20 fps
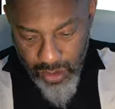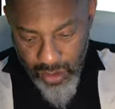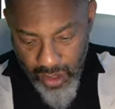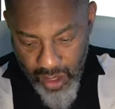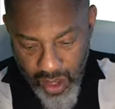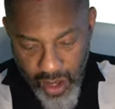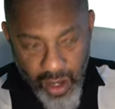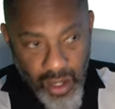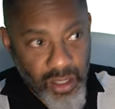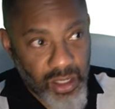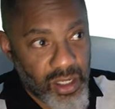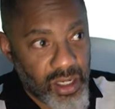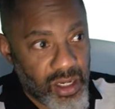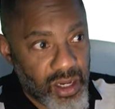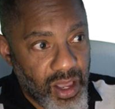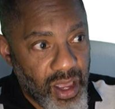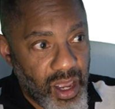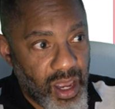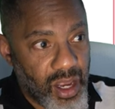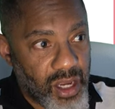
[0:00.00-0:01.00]
And I
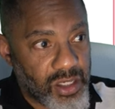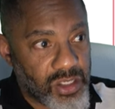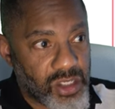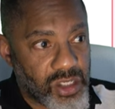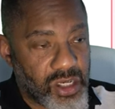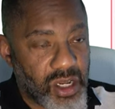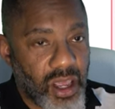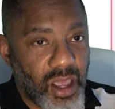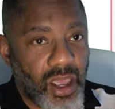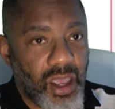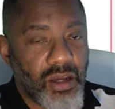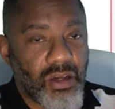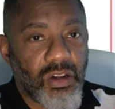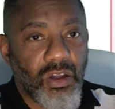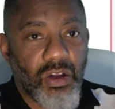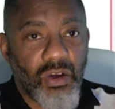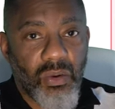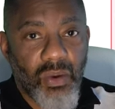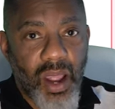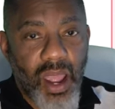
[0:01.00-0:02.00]
need the hashtag
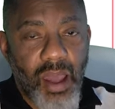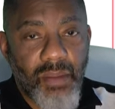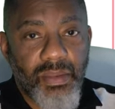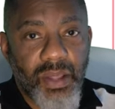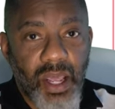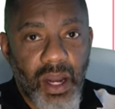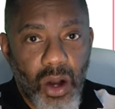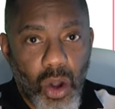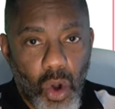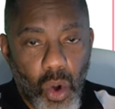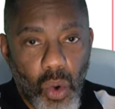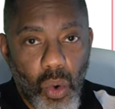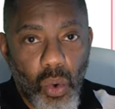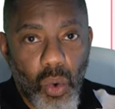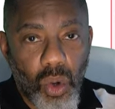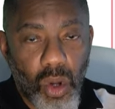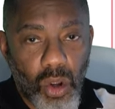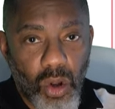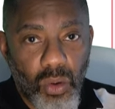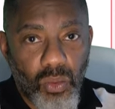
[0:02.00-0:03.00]
to grab that
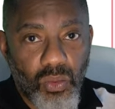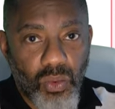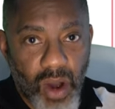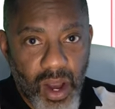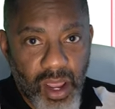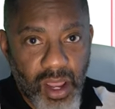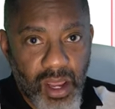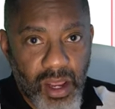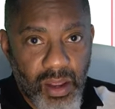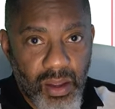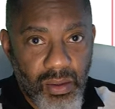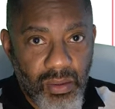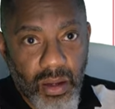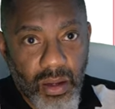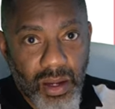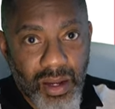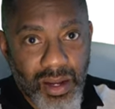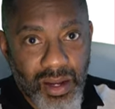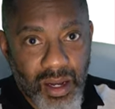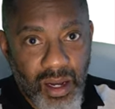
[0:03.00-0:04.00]
whole array.
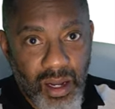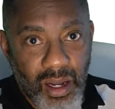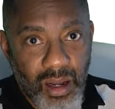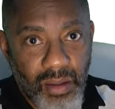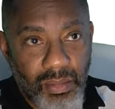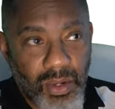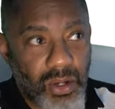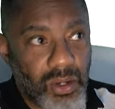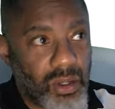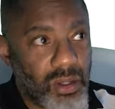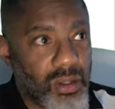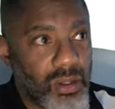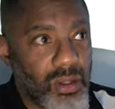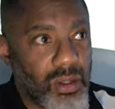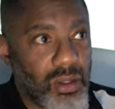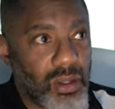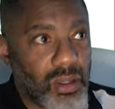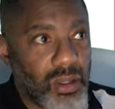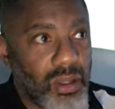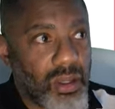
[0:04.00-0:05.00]
Comma,
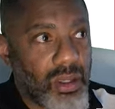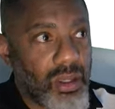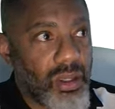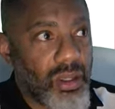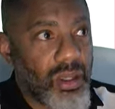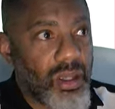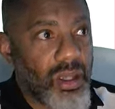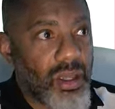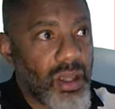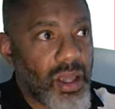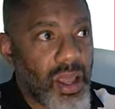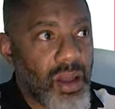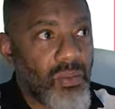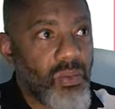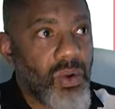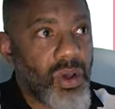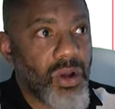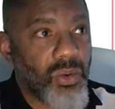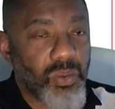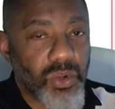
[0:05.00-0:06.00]
I
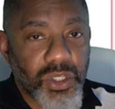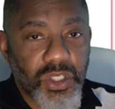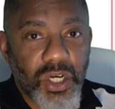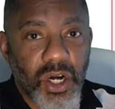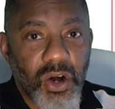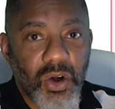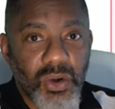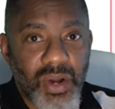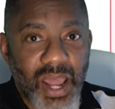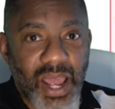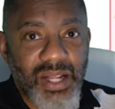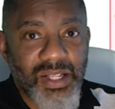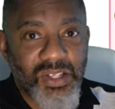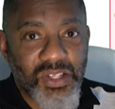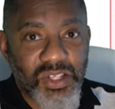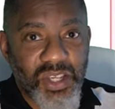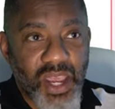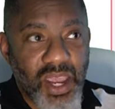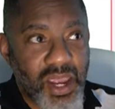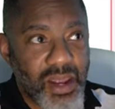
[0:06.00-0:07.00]
want to return that
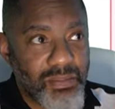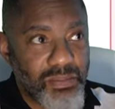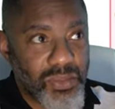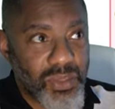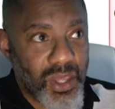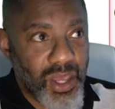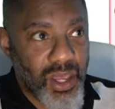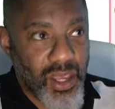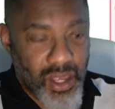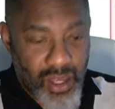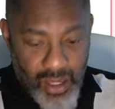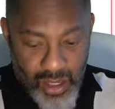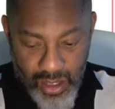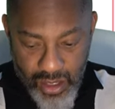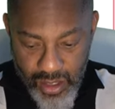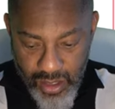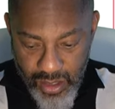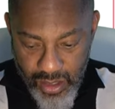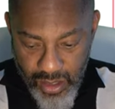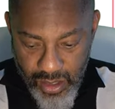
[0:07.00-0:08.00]
same thing.